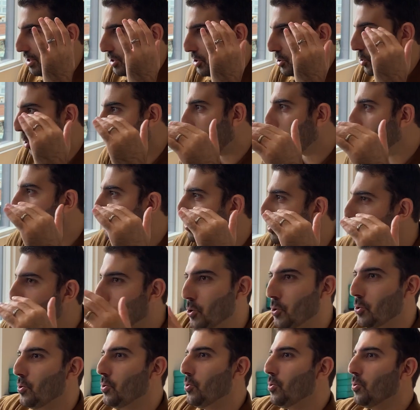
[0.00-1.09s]
the top
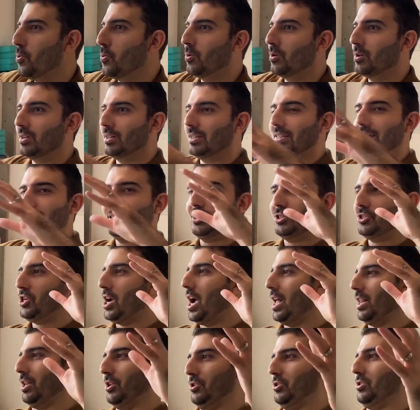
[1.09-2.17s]
two
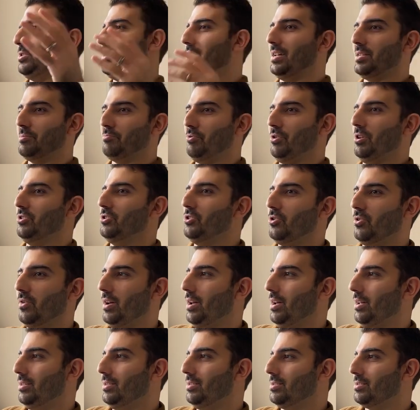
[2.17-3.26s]
challenges that spring to your
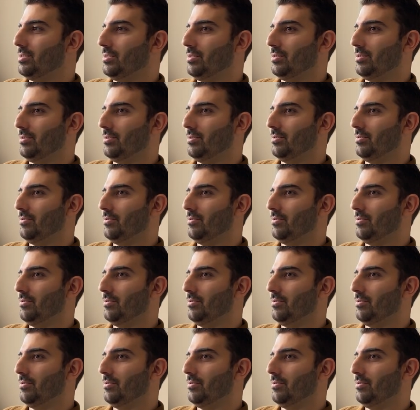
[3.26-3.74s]
heads